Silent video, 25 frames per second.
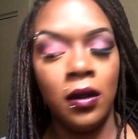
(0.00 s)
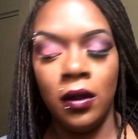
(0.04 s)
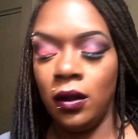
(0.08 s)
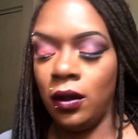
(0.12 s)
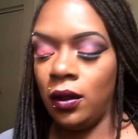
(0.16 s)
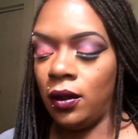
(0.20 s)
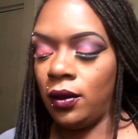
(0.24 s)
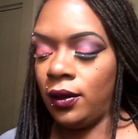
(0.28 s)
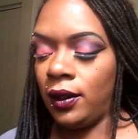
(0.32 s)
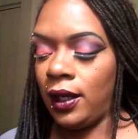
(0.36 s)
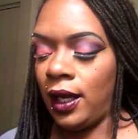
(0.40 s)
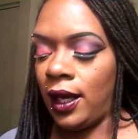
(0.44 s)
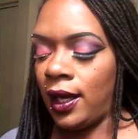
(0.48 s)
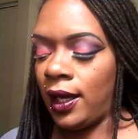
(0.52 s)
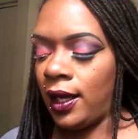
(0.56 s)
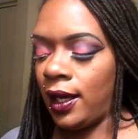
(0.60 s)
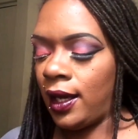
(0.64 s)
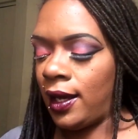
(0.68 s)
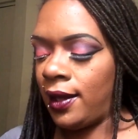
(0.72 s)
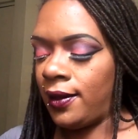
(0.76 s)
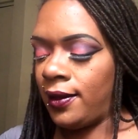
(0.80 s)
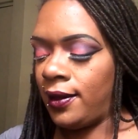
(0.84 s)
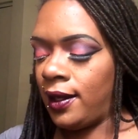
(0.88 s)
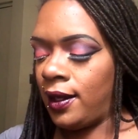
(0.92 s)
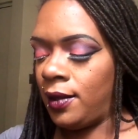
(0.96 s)
Okay,
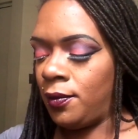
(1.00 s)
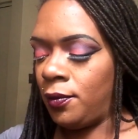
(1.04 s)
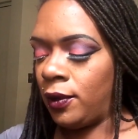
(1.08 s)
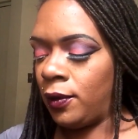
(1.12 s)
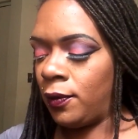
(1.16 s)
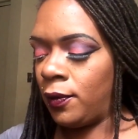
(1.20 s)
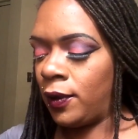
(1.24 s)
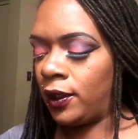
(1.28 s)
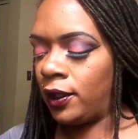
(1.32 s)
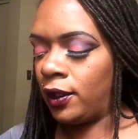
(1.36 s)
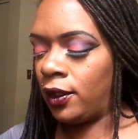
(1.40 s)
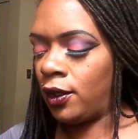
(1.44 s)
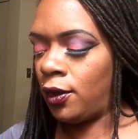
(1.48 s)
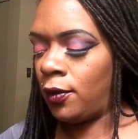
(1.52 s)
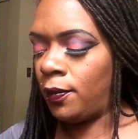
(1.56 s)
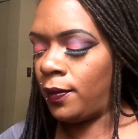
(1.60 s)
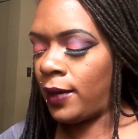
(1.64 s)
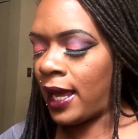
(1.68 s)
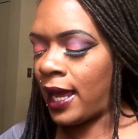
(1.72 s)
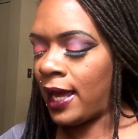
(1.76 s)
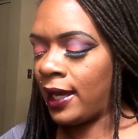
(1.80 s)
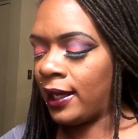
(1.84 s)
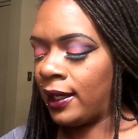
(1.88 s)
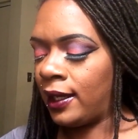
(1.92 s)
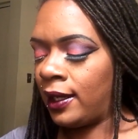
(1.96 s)
and then we want to go
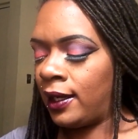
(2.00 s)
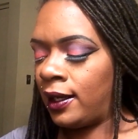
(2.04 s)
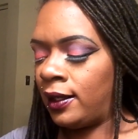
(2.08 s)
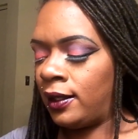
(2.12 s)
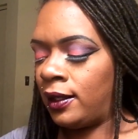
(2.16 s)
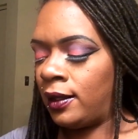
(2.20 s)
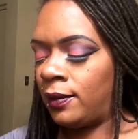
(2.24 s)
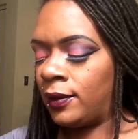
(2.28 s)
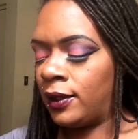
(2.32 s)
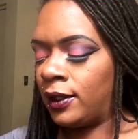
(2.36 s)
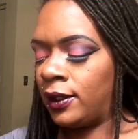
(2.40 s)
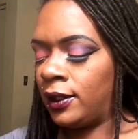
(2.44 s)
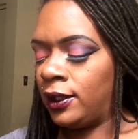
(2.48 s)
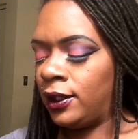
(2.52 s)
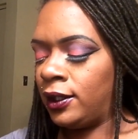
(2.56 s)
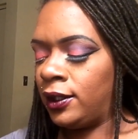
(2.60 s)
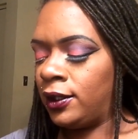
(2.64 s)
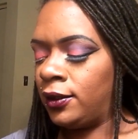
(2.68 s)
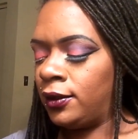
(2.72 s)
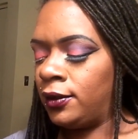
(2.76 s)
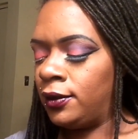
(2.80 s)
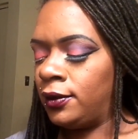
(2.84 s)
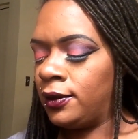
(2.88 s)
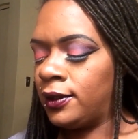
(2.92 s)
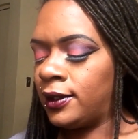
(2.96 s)
back and I'm going to
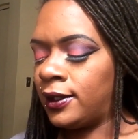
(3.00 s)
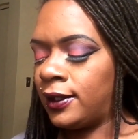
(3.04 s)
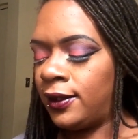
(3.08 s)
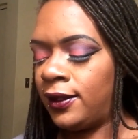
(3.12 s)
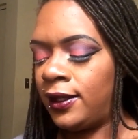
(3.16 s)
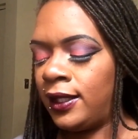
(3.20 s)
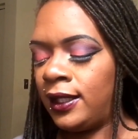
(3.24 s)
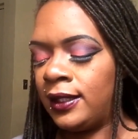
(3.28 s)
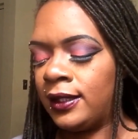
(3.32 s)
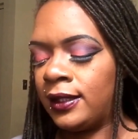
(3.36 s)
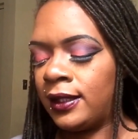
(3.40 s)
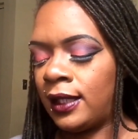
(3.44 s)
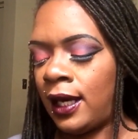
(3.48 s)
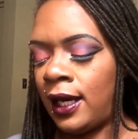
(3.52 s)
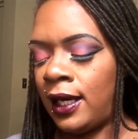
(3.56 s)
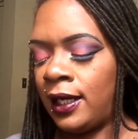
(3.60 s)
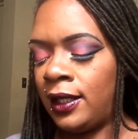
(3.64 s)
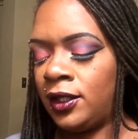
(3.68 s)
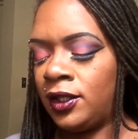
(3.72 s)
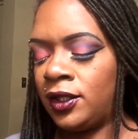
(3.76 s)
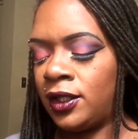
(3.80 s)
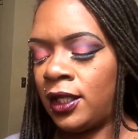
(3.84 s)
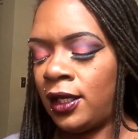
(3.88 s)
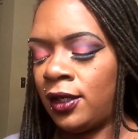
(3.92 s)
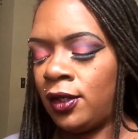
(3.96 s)
use this
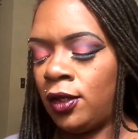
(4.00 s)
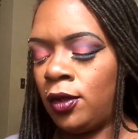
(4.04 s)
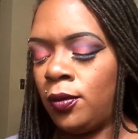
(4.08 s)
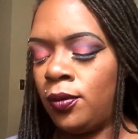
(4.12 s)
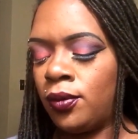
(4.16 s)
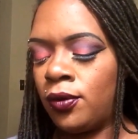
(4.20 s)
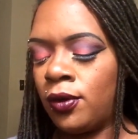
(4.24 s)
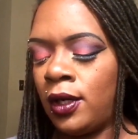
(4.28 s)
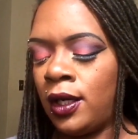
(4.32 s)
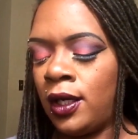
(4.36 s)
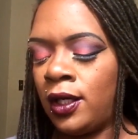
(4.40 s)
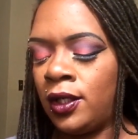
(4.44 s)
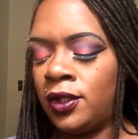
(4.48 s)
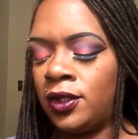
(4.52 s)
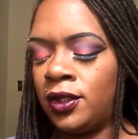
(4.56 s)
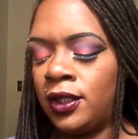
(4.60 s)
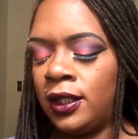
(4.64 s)
eyeshadow brush.